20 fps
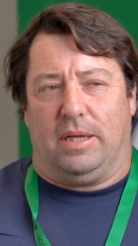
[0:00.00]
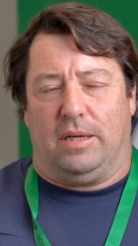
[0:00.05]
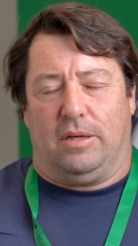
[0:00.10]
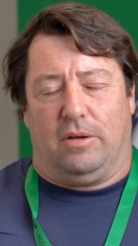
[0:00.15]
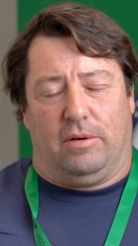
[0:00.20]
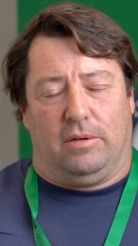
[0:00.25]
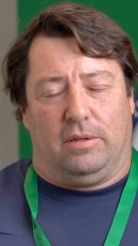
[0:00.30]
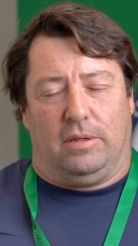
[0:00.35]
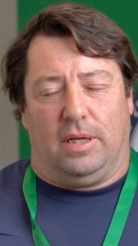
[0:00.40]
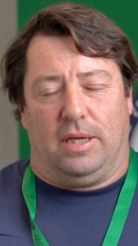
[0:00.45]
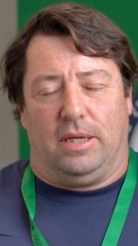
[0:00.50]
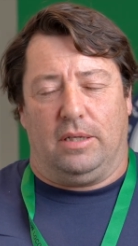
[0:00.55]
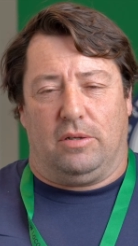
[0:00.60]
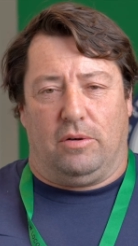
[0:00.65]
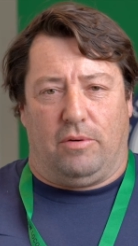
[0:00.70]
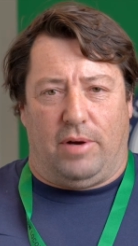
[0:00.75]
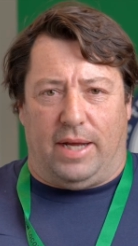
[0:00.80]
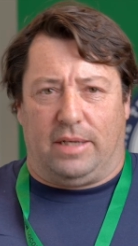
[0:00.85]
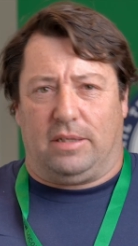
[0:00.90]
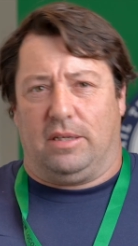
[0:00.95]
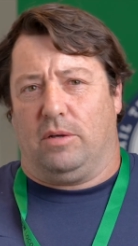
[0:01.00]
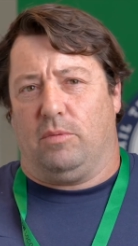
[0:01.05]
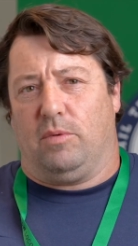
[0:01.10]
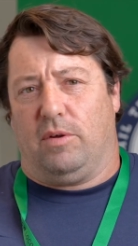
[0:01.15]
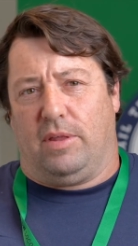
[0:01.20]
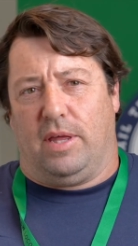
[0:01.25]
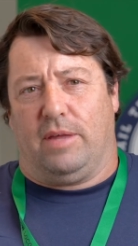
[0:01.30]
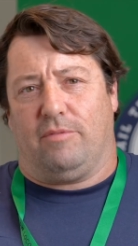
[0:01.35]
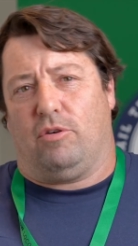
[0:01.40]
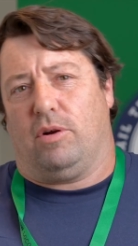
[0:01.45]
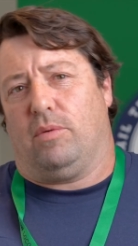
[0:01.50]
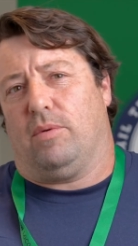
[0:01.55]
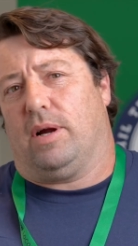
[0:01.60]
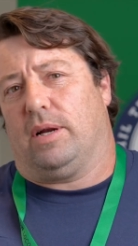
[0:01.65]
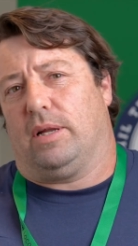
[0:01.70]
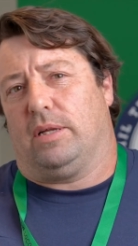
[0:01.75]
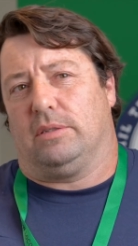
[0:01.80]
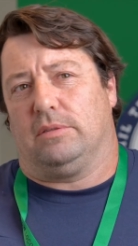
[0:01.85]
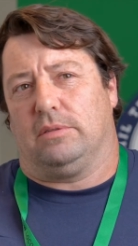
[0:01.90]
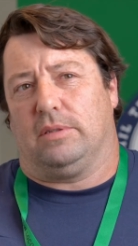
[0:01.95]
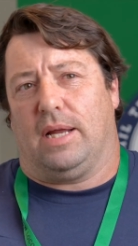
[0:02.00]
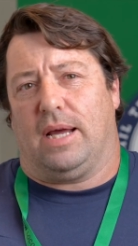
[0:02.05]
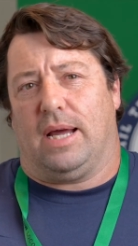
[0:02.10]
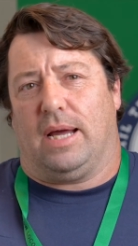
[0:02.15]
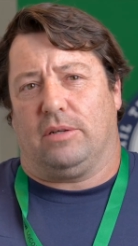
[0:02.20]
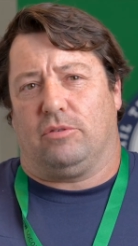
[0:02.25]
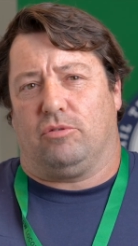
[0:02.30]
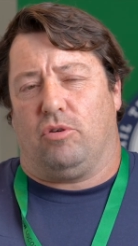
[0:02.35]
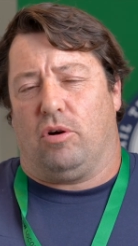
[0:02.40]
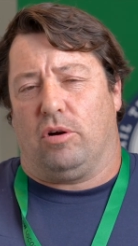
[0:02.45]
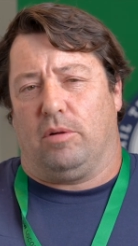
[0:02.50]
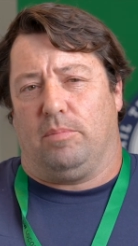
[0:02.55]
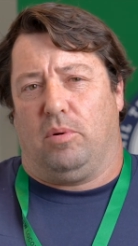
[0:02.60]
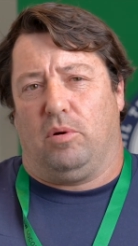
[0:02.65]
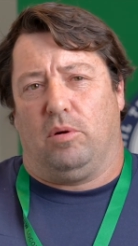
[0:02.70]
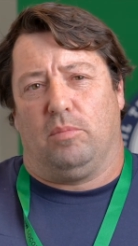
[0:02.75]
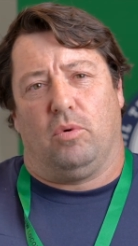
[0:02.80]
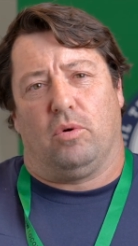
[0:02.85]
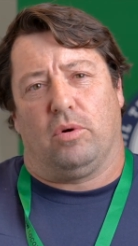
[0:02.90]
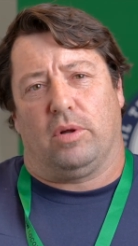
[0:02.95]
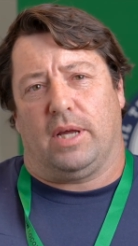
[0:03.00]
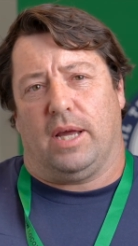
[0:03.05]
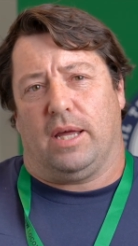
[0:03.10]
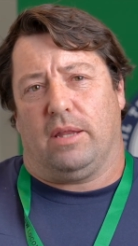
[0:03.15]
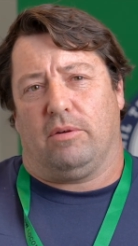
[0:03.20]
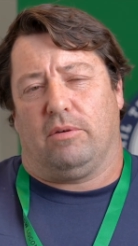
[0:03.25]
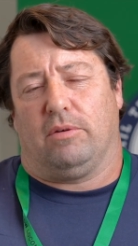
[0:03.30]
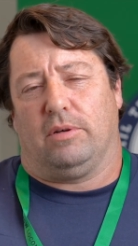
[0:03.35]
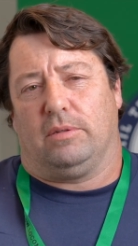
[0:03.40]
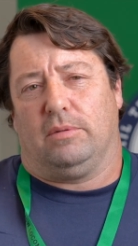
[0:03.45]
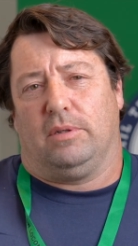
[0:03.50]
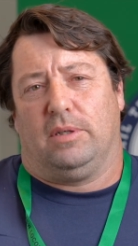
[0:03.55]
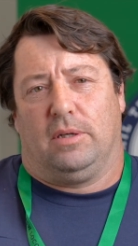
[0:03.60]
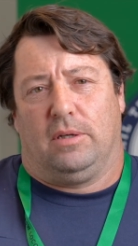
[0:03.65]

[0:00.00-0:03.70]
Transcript: inter interacting with everyone and uh, trying to pull them all together and